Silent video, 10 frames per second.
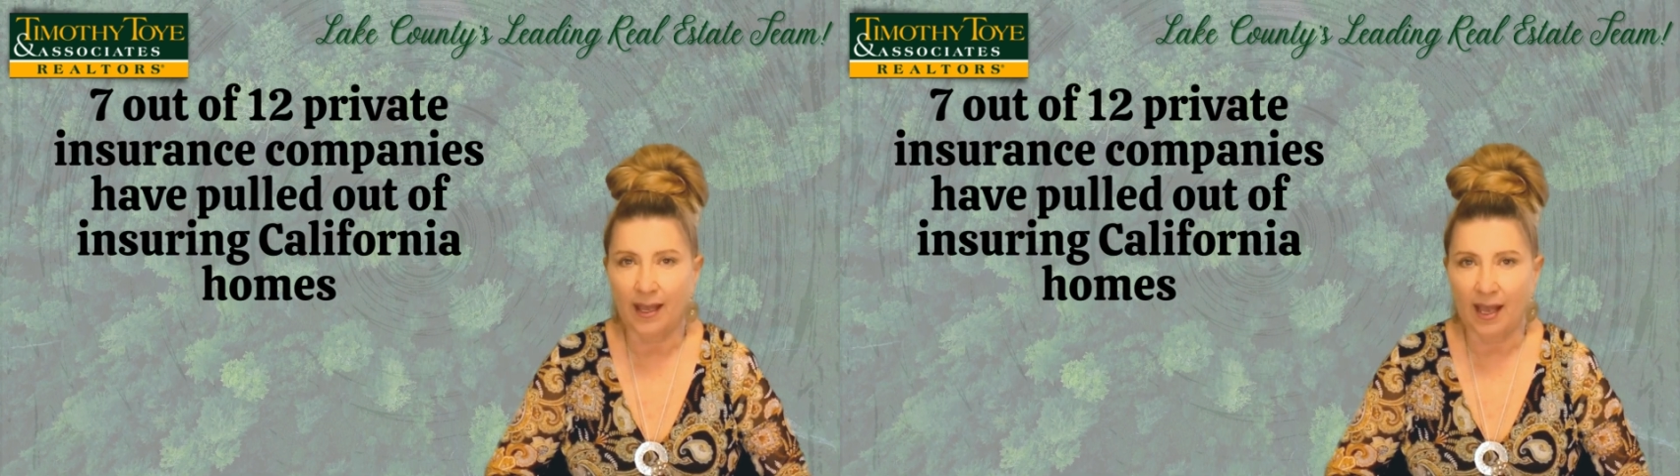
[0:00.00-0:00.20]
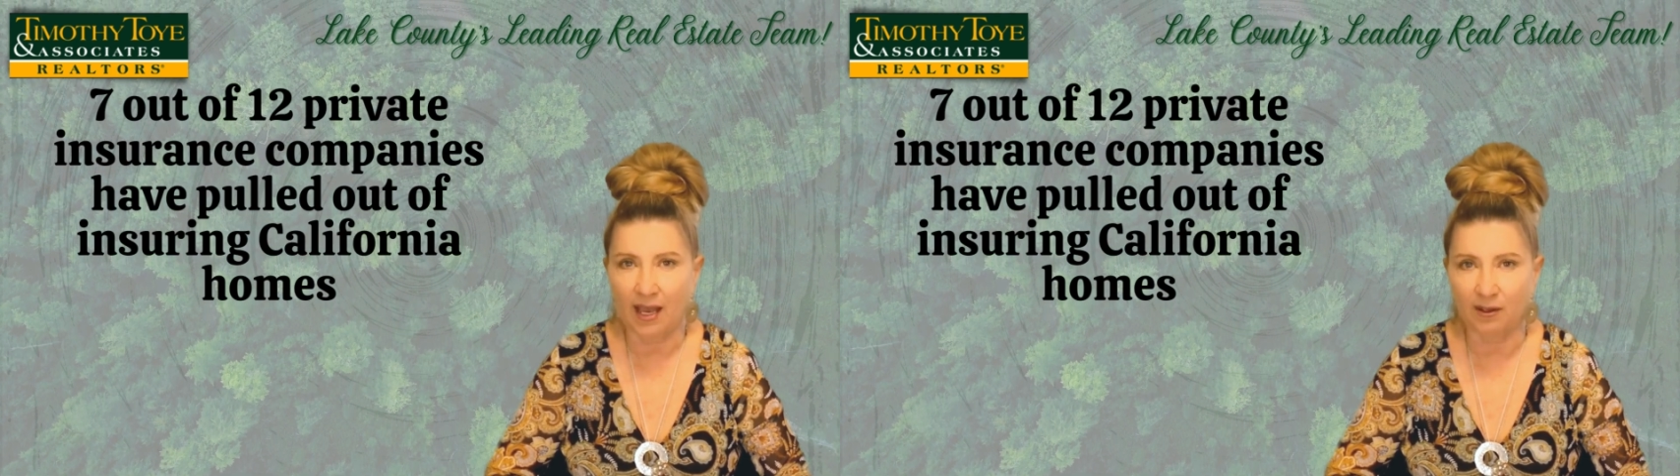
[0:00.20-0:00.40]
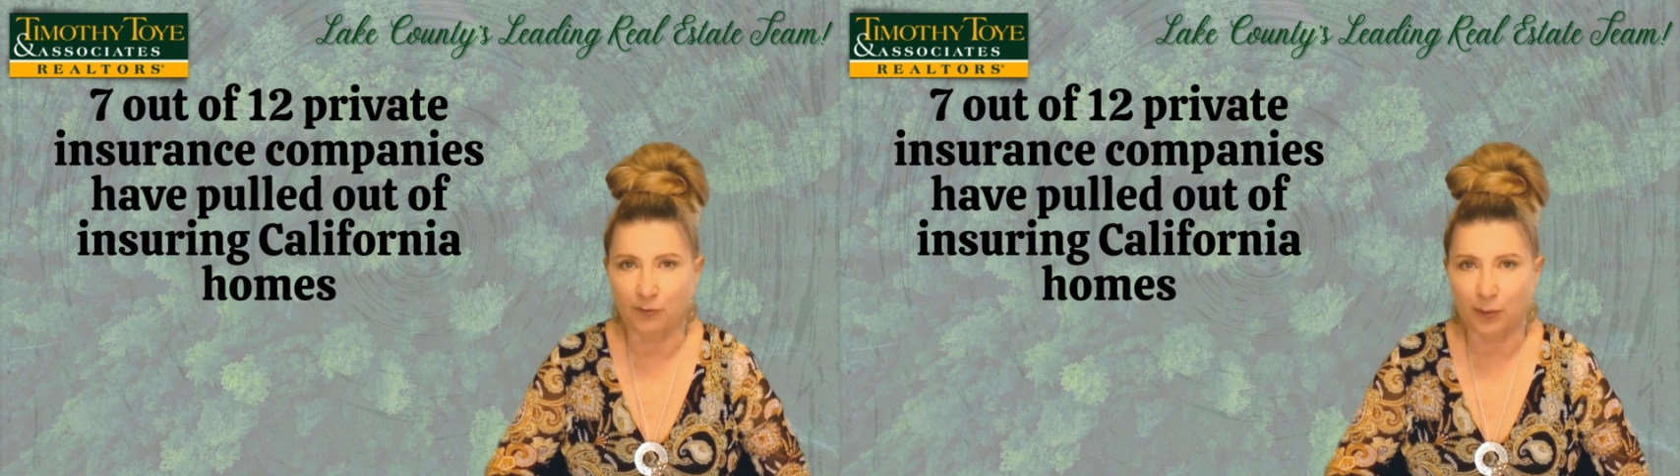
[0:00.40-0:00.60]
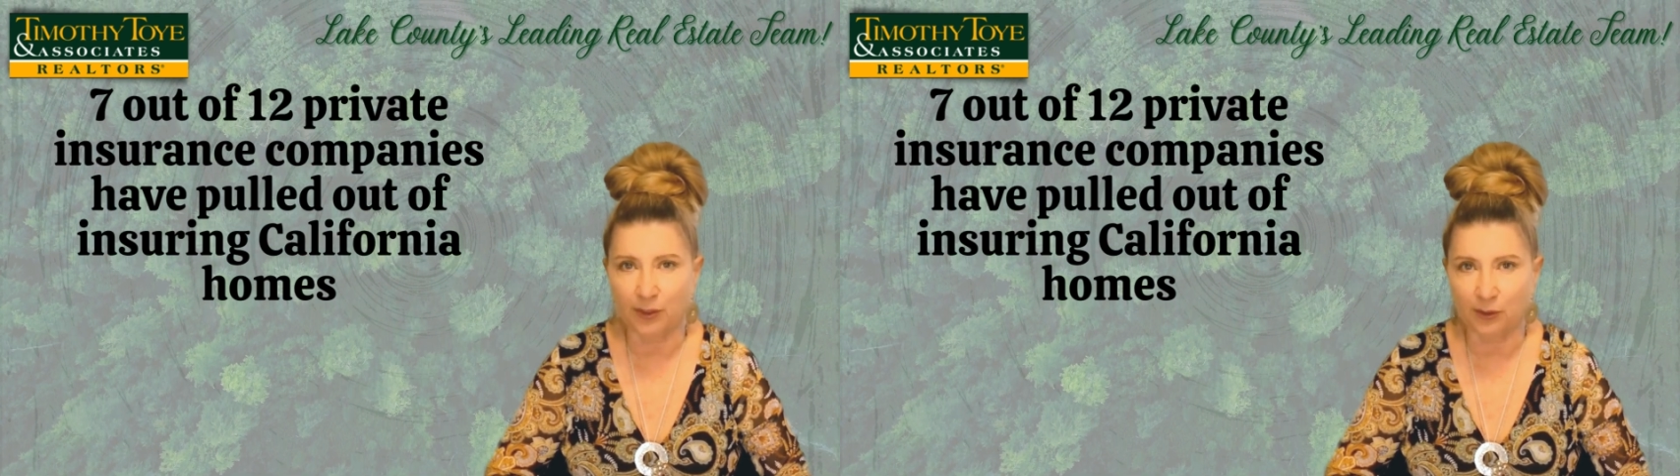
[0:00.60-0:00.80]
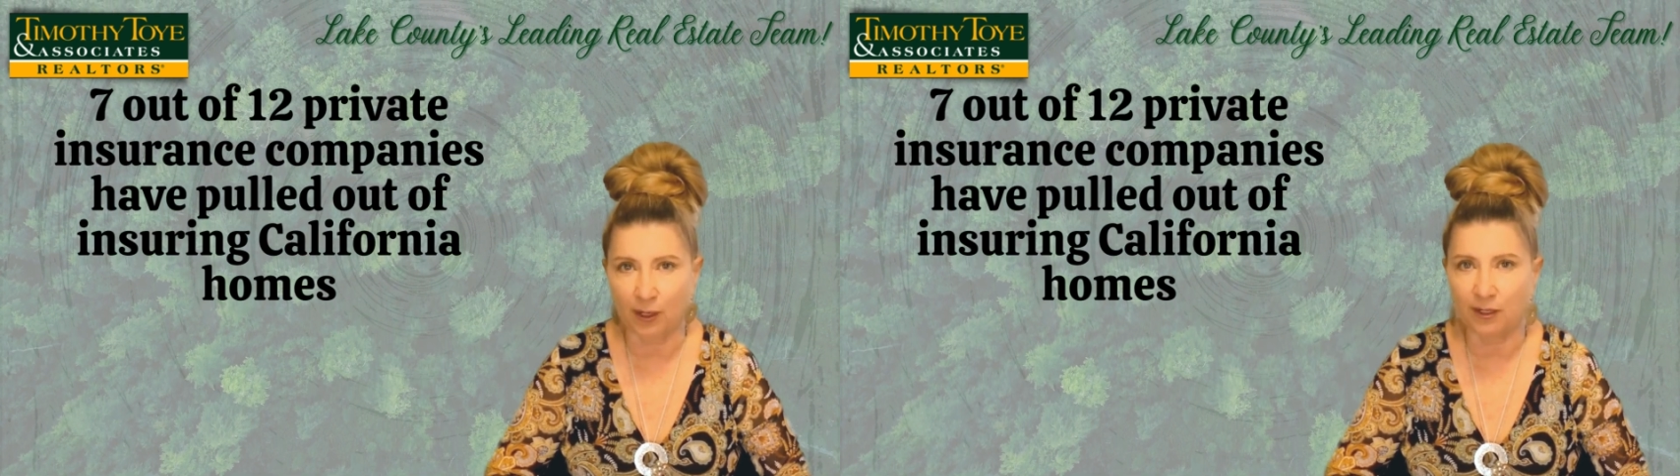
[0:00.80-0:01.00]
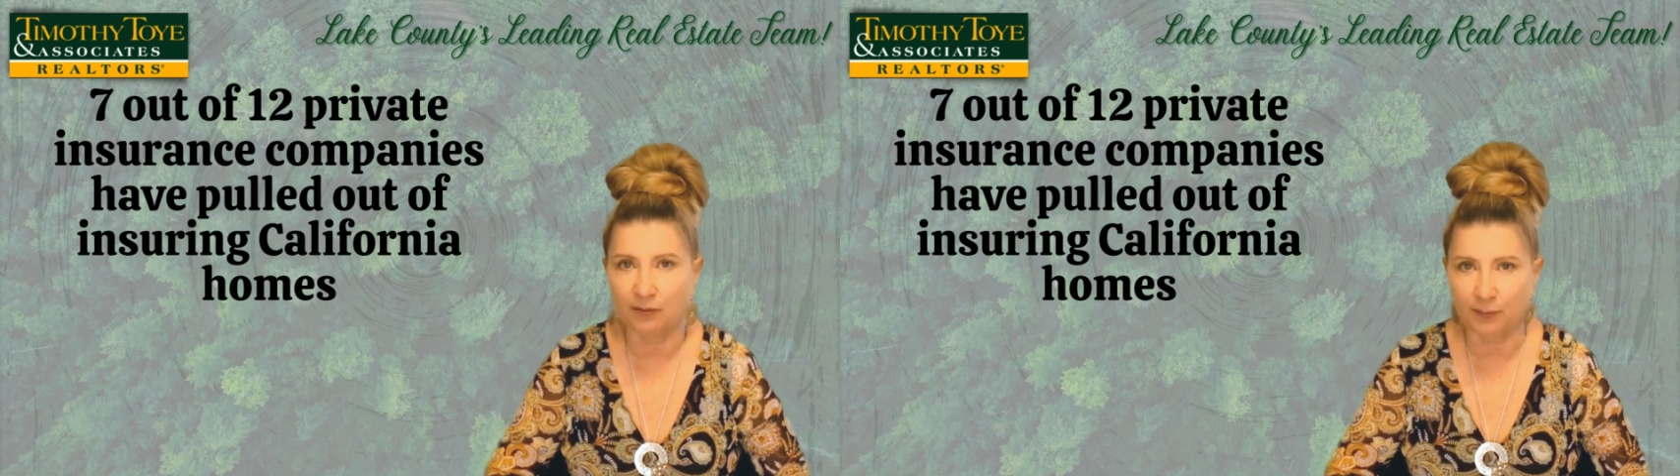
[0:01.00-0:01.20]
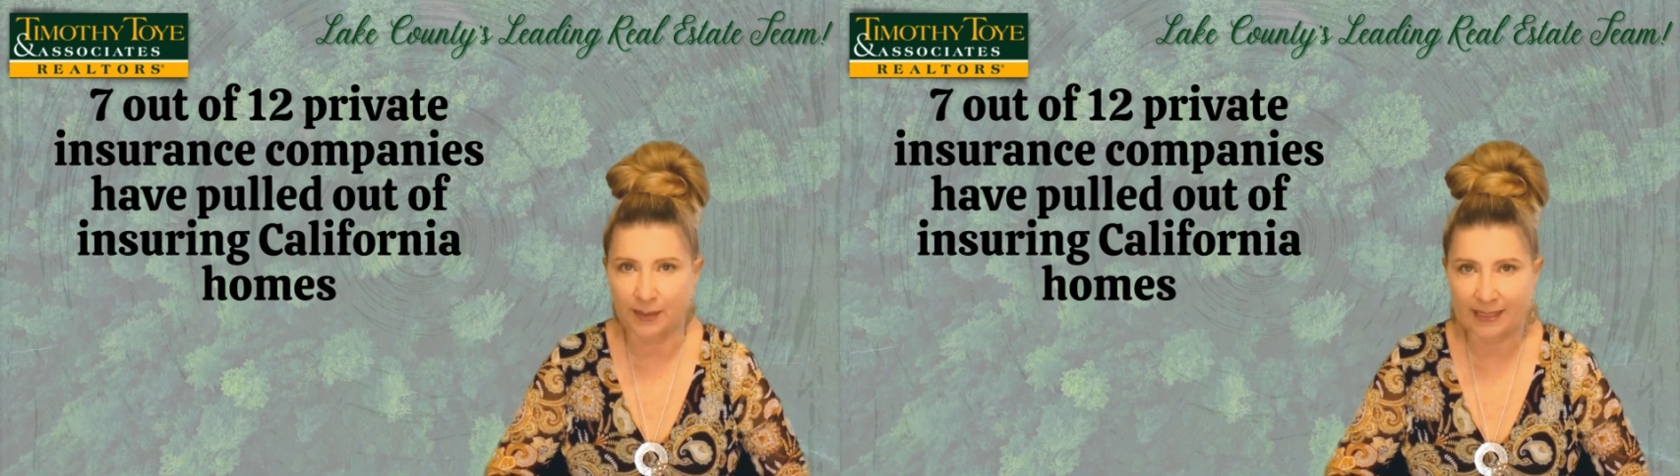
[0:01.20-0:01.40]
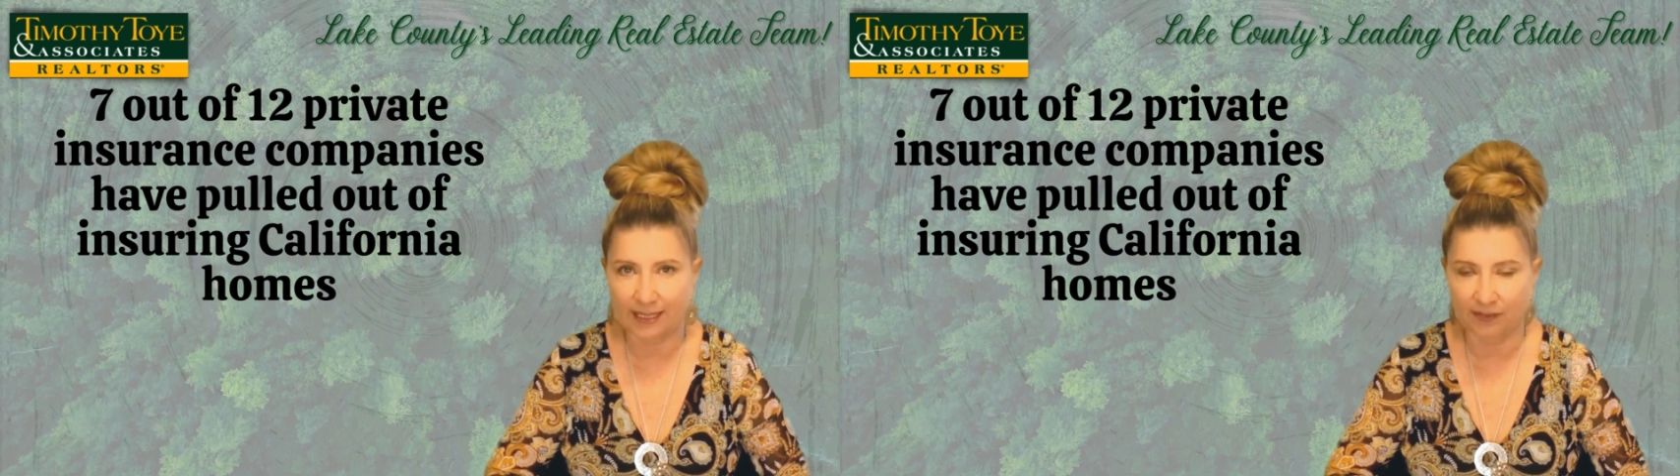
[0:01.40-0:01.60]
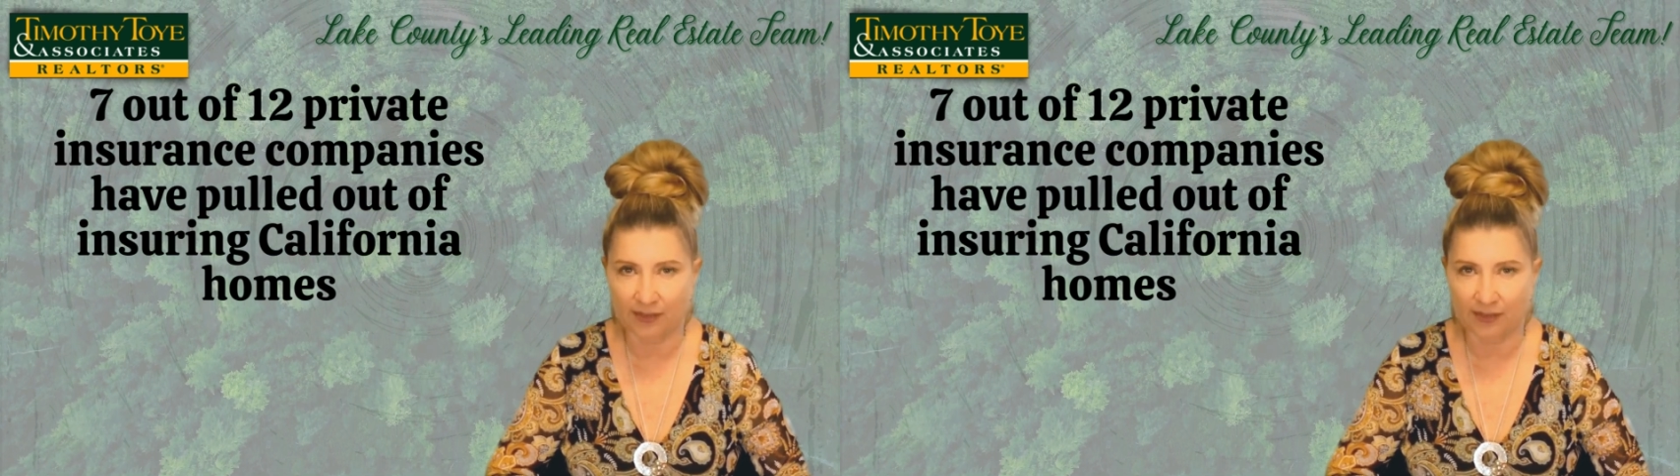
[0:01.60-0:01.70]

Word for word: have withdrawn from the state of